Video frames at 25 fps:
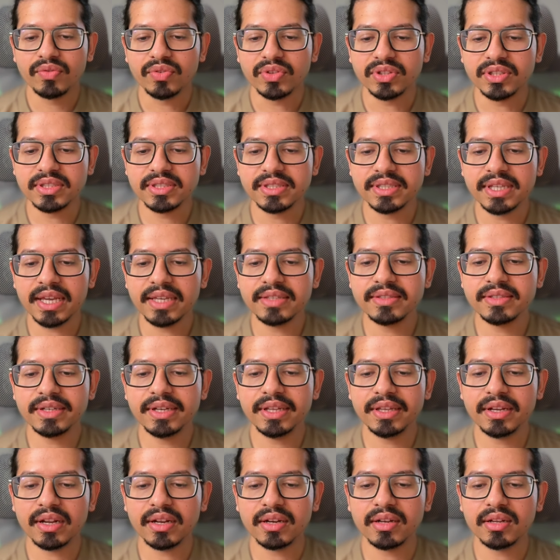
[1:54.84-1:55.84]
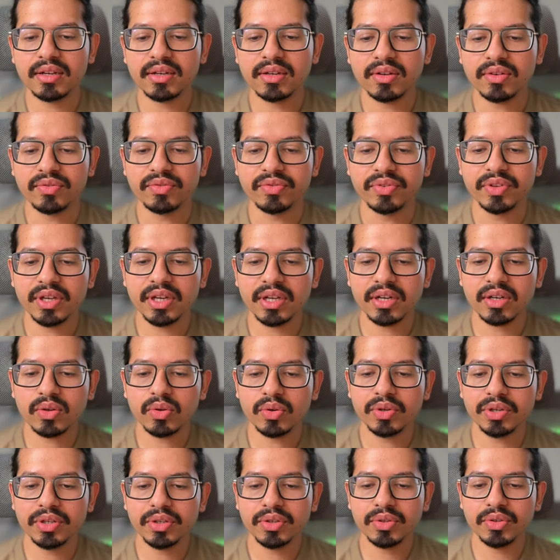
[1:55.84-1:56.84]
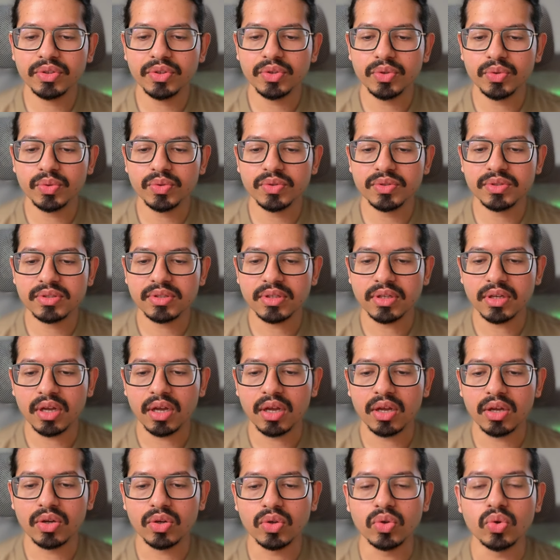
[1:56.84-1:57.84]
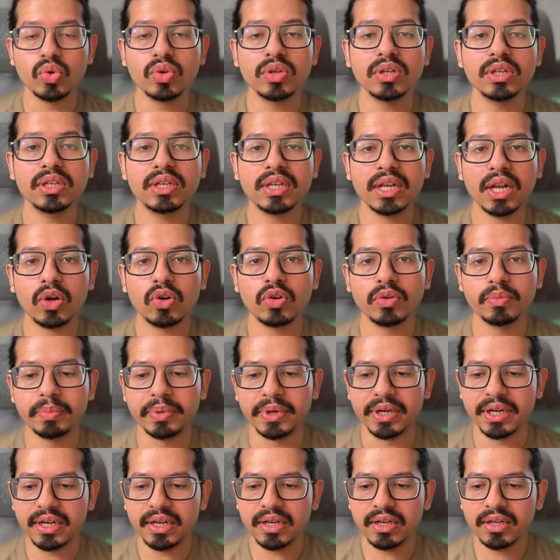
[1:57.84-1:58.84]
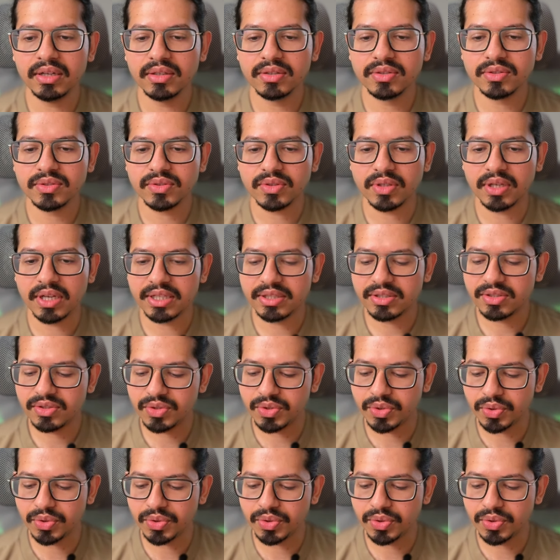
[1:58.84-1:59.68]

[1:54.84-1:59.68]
For the CI/CD runner, we are going to use Google Cloud Build. So let's